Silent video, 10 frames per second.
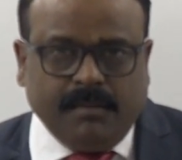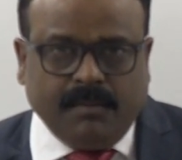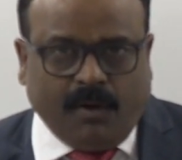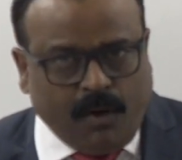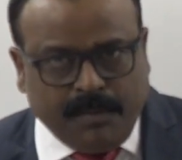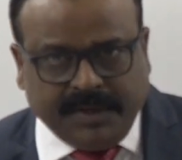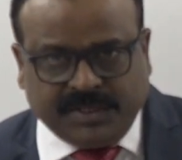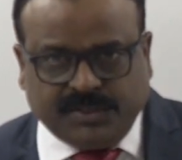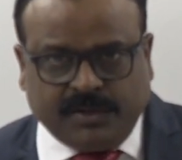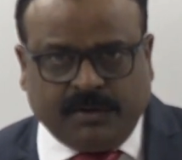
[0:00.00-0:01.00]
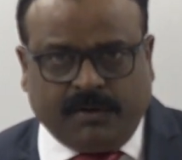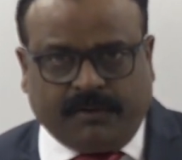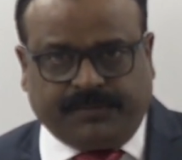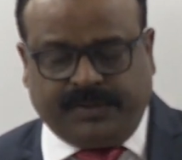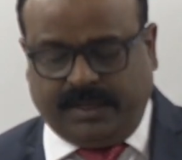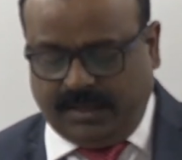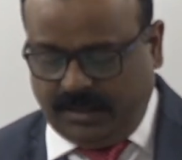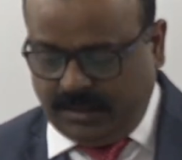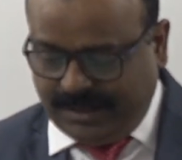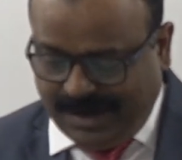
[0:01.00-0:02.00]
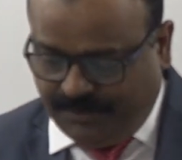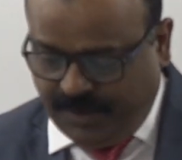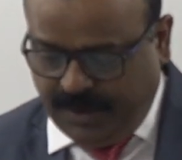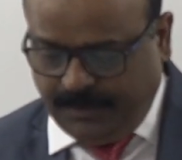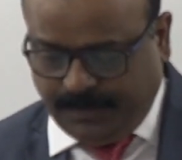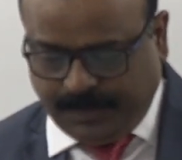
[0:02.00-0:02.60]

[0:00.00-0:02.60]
Home Minister of the country,